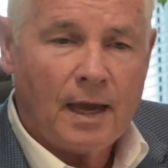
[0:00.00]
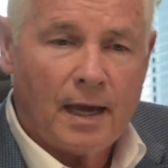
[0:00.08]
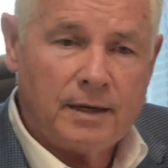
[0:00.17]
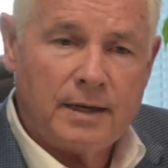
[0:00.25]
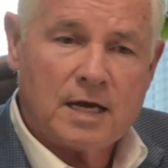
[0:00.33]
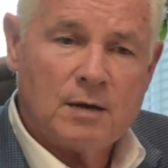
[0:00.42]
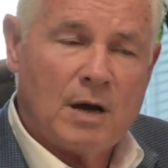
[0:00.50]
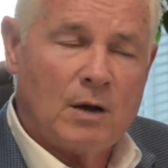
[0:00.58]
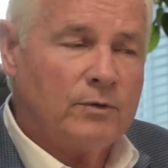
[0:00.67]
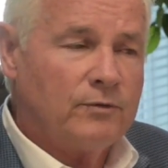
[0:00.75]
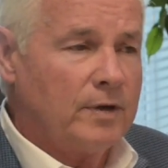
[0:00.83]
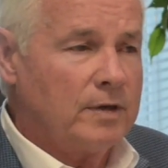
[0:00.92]
And they come out
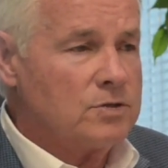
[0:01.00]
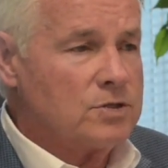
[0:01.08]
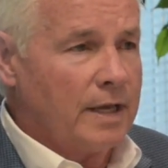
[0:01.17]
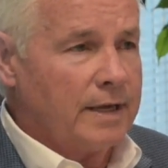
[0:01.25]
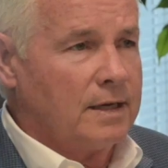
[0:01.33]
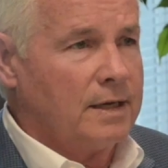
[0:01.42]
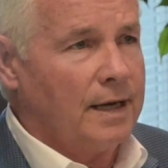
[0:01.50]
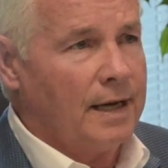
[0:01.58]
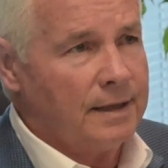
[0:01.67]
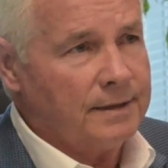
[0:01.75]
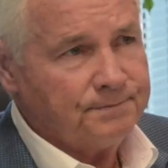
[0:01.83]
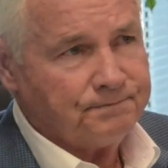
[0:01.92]
with figures like,
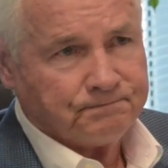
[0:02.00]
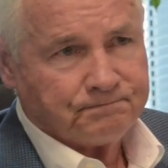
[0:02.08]
you